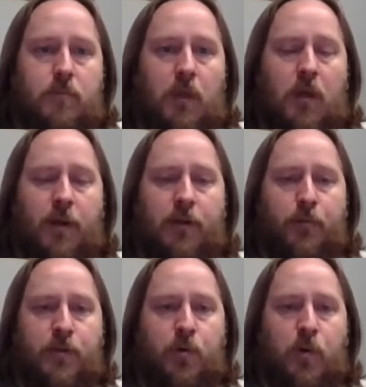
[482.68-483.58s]
All right, the
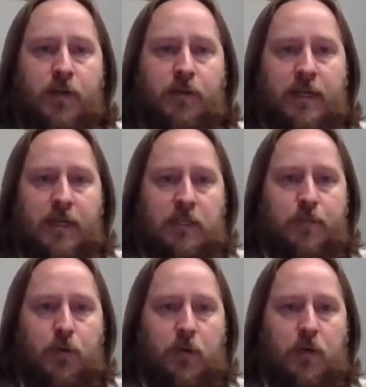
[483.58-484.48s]
required
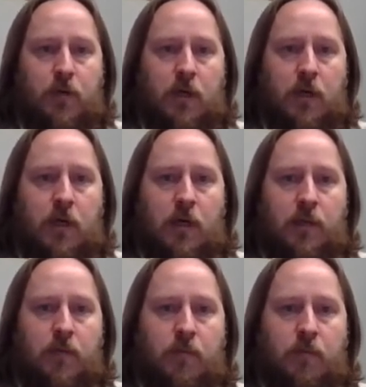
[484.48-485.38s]
textbook.
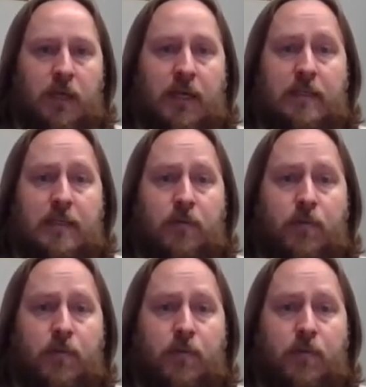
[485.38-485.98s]
Like I said,